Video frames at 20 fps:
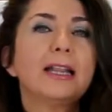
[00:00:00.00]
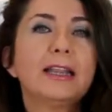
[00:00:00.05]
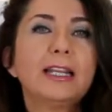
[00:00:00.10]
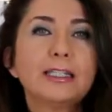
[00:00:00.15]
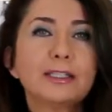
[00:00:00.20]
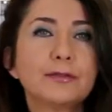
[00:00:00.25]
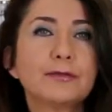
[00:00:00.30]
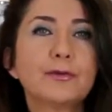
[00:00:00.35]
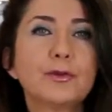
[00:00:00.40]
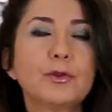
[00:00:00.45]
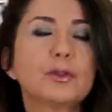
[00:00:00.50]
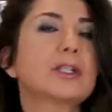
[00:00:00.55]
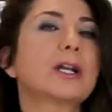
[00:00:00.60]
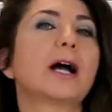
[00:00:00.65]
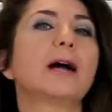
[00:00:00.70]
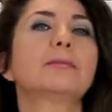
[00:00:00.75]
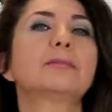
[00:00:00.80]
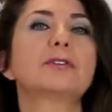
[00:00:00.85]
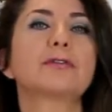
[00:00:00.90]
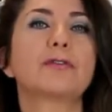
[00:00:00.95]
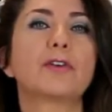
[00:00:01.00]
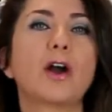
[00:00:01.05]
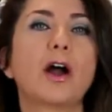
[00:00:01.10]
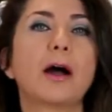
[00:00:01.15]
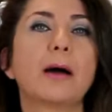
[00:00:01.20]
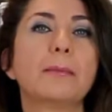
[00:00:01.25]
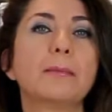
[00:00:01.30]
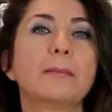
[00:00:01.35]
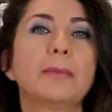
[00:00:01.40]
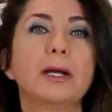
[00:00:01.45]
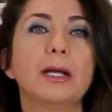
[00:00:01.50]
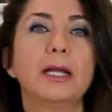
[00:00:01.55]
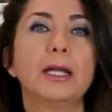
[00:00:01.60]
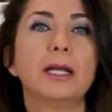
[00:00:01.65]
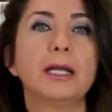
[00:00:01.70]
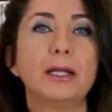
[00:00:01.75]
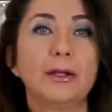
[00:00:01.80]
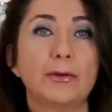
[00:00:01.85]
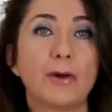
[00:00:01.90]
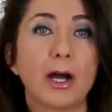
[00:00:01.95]
This fruit comes from
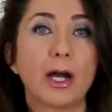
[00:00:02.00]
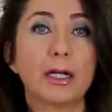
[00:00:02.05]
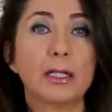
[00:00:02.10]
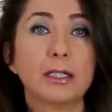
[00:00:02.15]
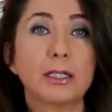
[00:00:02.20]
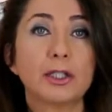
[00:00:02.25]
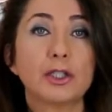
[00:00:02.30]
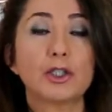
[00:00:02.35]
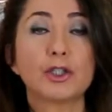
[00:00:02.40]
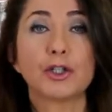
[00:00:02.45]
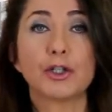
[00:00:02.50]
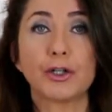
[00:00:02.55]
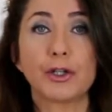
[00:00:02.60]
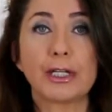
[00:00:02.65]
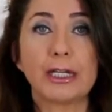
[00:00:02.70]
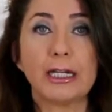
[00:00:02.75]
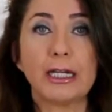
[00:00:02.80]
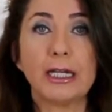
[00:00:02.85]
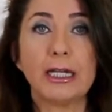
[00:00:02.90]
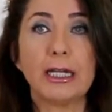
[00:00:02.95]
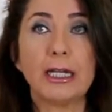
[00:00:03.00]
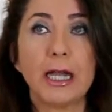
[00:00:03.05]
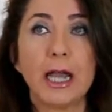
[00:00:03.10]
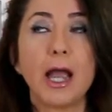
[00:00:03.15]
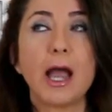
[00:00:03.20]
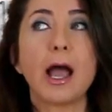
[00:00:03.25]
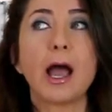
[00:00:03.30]
Iran, Turkey,